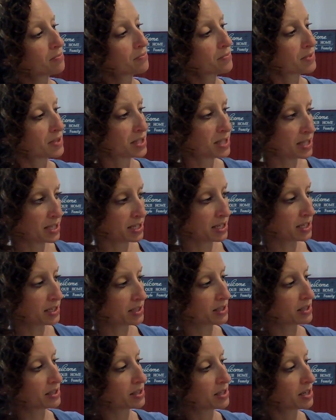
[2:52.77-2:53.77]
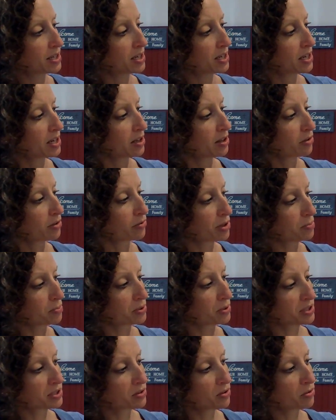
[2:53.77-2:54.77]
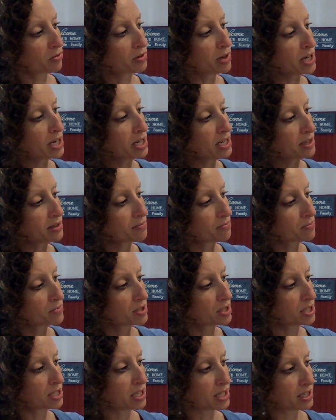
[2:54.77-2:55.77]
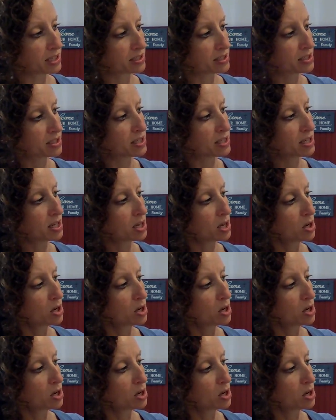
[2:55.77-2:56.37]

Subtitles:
6. 3 plus 3, 6.